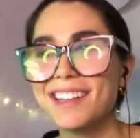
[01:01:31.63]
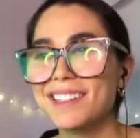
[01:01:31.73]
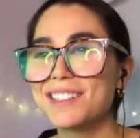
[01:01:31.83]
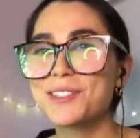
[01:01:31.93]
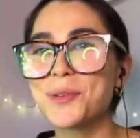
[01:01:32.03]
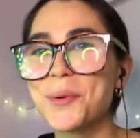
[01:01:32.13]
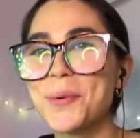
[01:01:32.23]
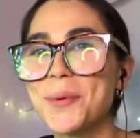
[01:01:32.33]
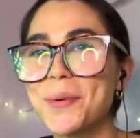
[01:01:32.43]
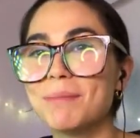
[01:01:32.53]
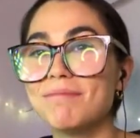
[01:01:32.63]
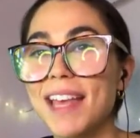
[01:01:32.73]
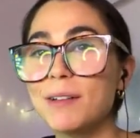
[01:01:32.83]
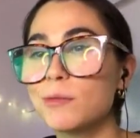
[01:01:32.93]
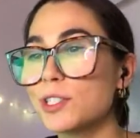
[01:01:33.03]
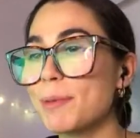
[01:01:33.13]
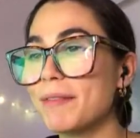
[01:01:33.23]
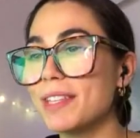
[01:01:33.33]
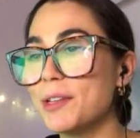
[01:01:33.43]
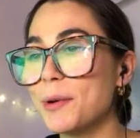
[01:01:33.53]
So yeah, watch my
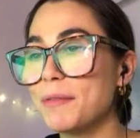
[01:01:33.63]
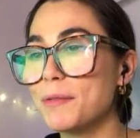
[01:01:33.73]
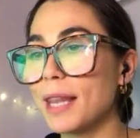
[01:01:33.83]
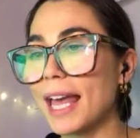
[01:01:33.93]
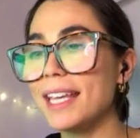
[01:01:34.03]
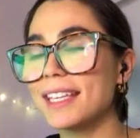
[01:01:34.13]
video if you like.